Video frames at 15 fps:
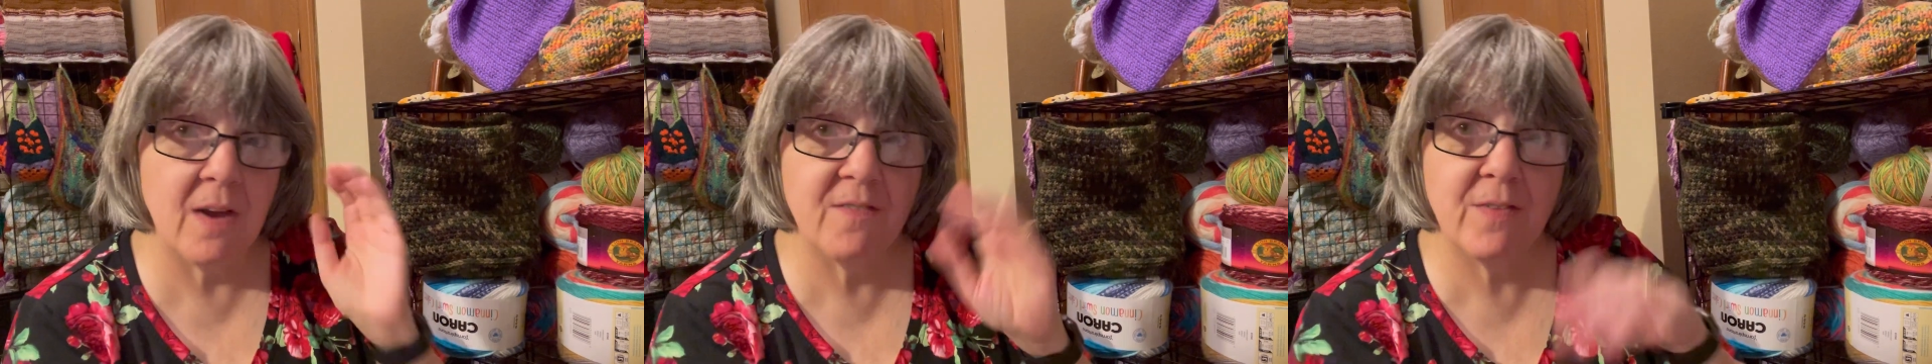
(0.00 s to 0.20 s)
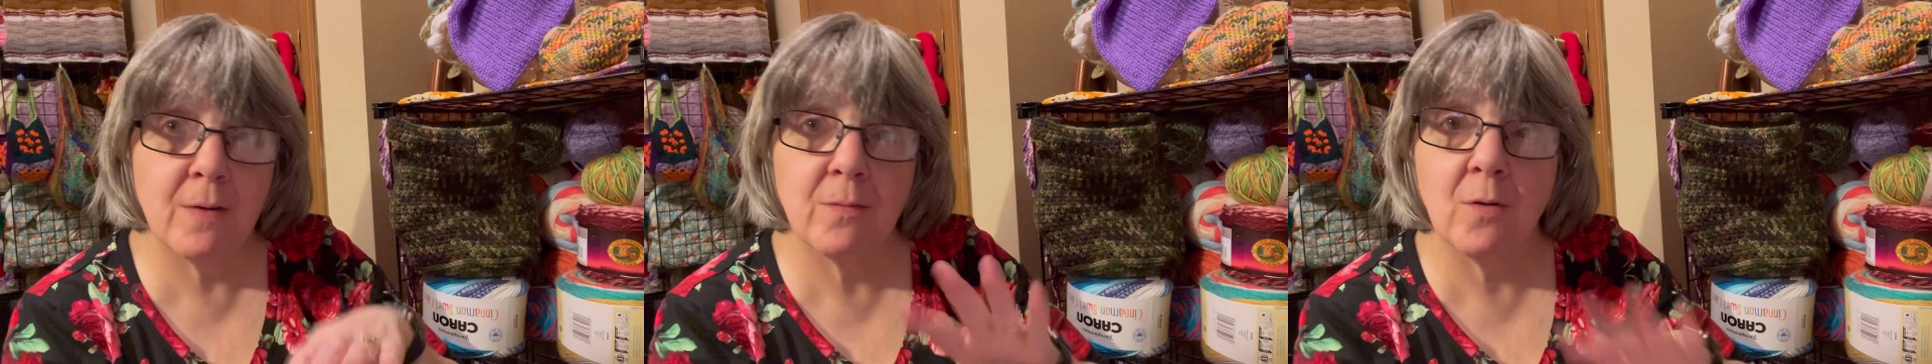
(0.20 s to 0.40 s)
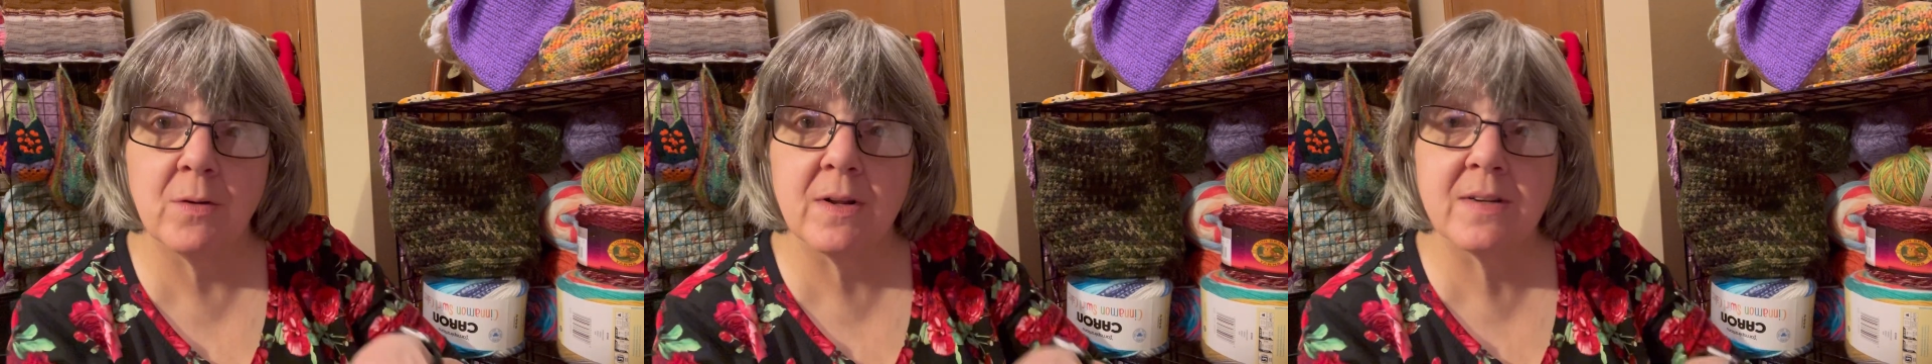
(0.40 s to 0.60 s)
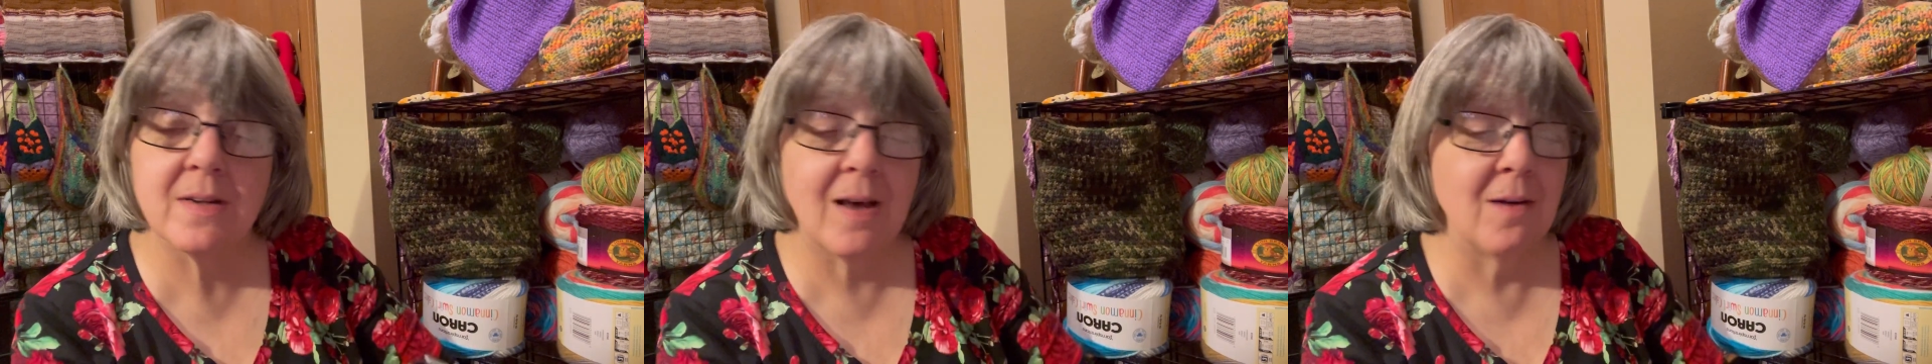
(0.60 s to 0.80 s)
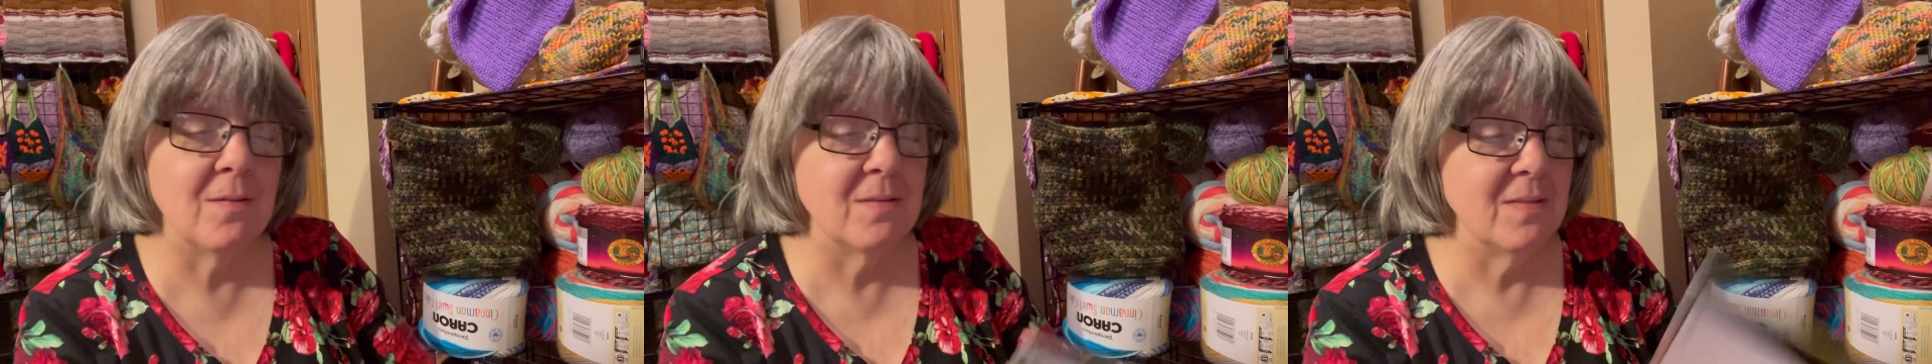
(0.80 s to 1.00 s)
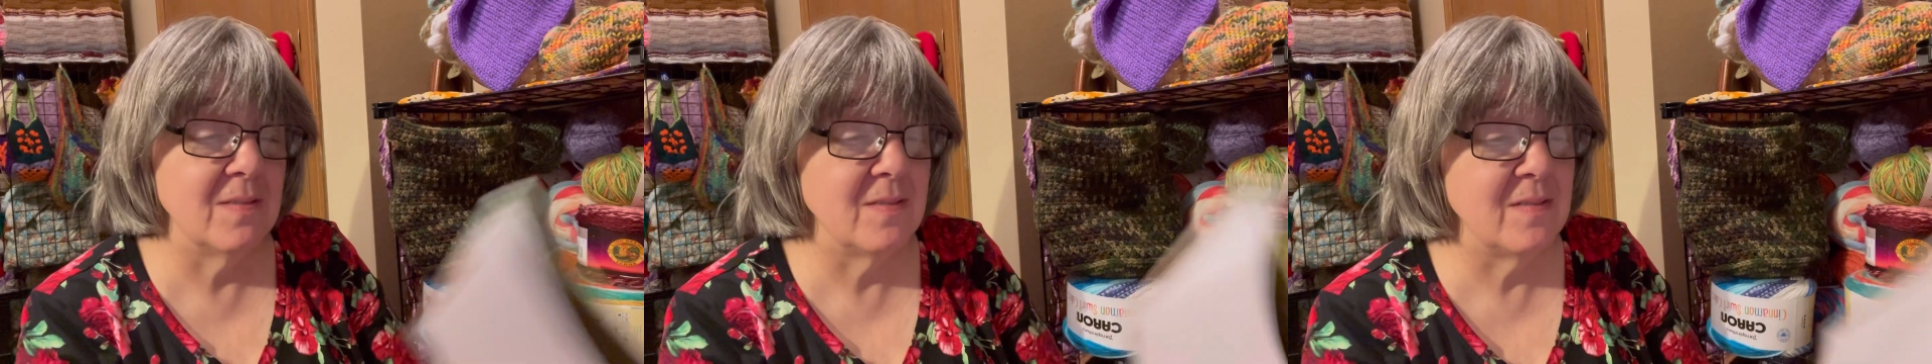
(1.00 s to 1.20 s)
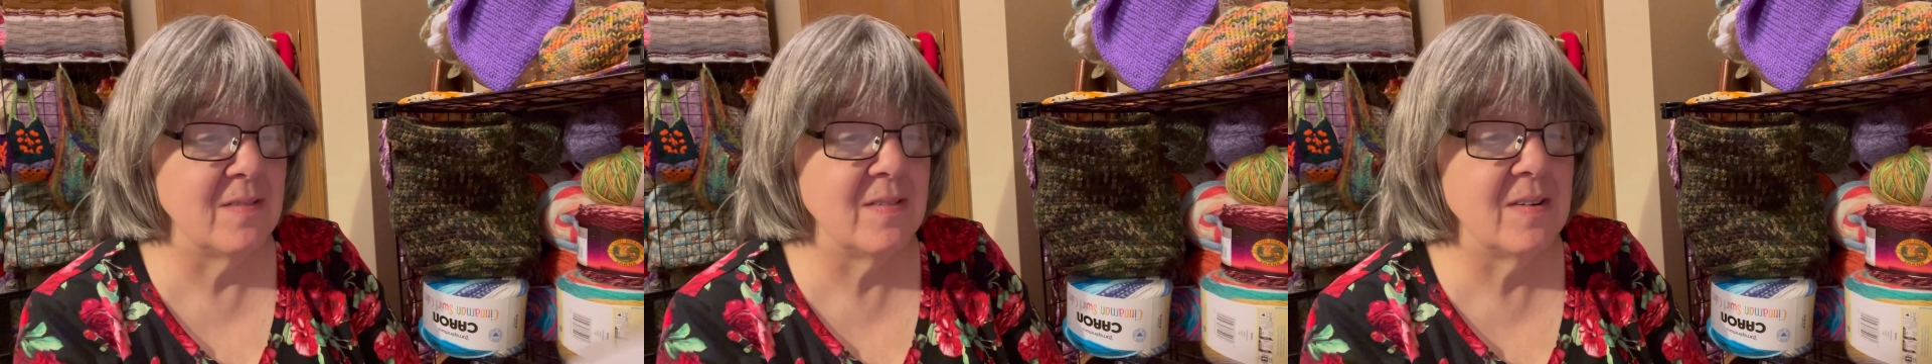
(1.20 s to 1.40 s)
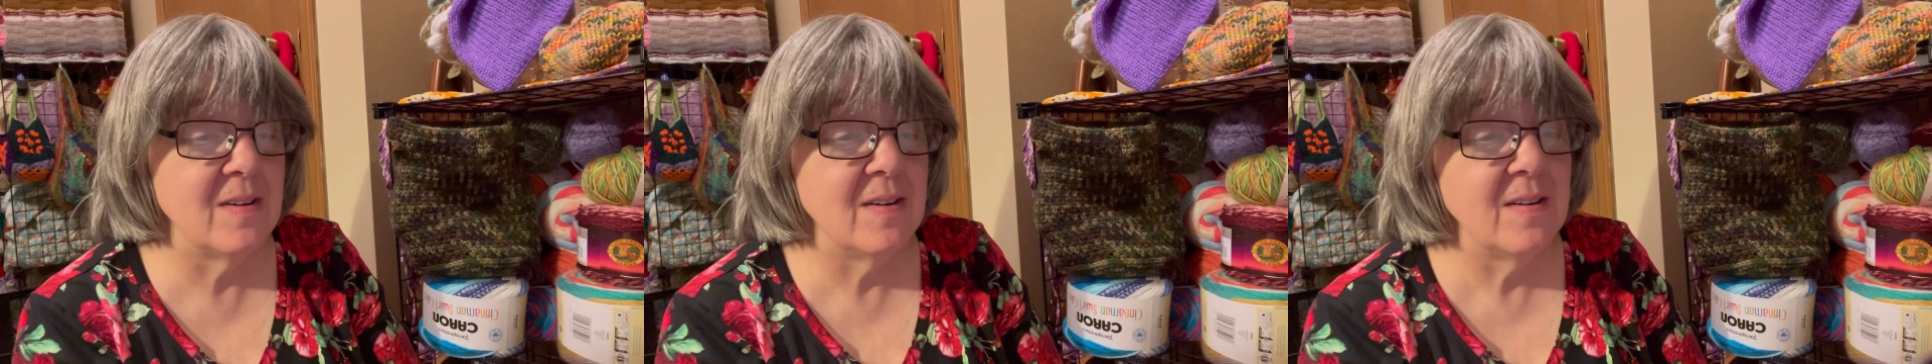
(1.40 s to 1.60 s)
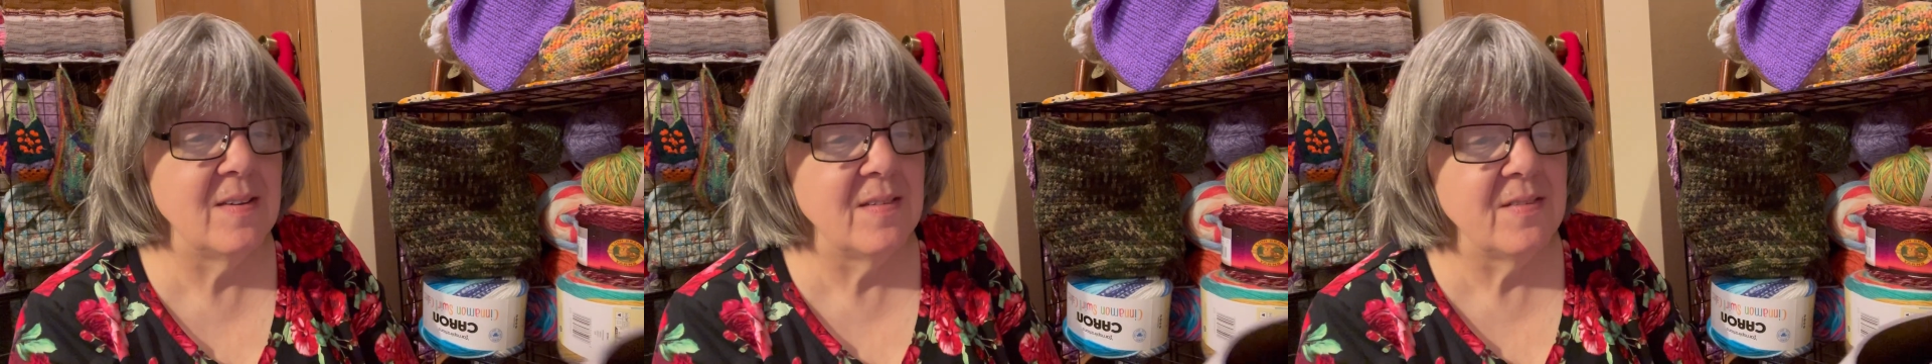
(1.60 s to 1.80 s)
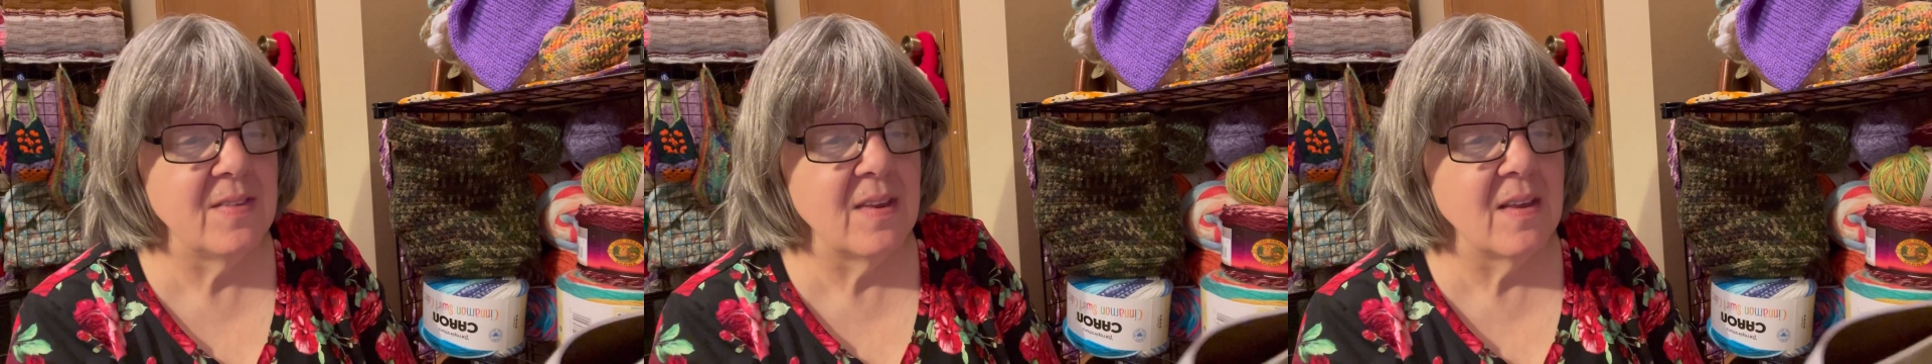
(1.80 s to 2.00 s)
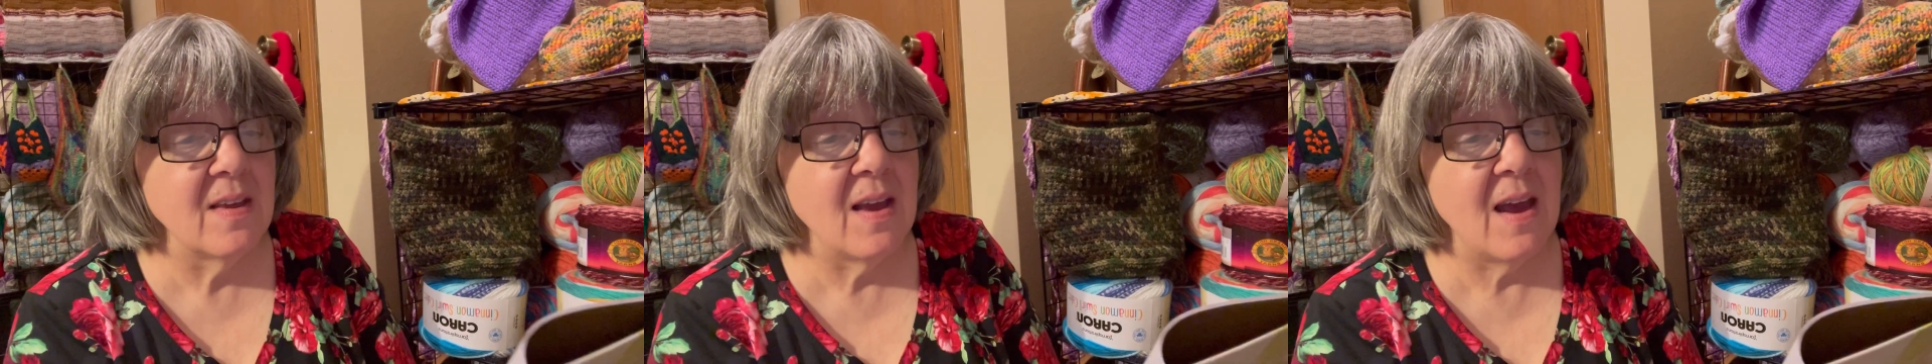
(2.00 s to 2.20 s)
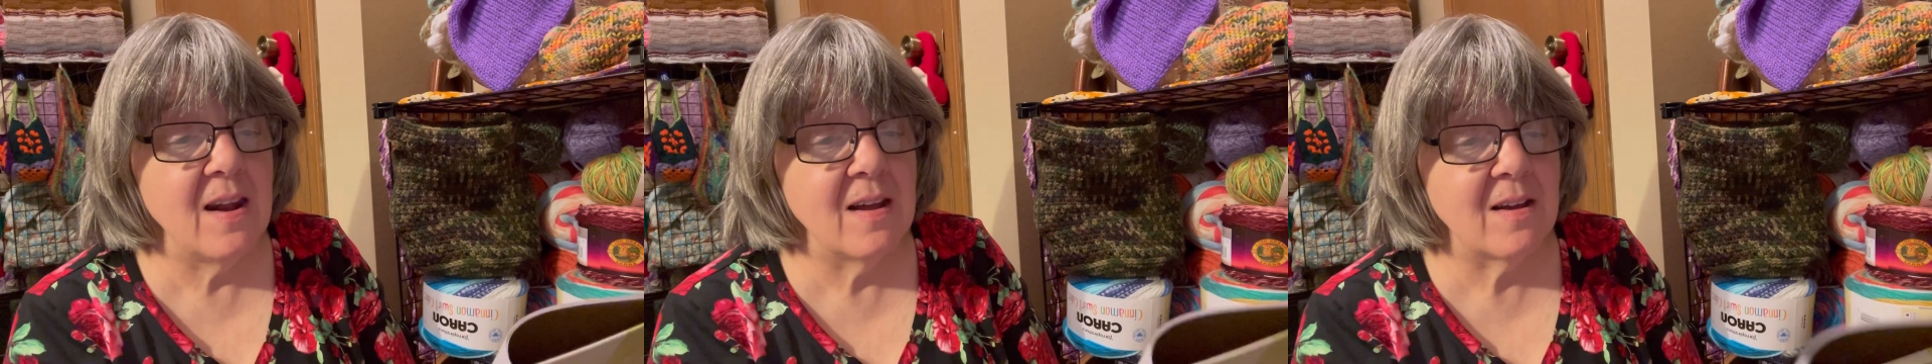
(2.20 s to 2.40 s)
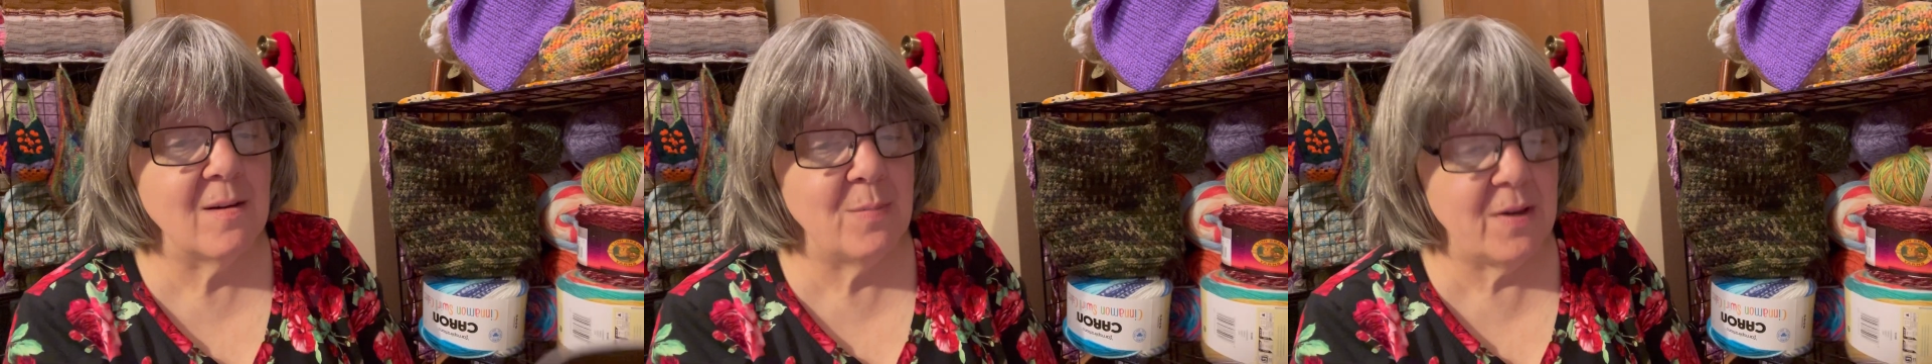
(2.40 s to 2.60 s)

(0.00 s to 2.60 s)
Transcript: I wrote it down. And it could be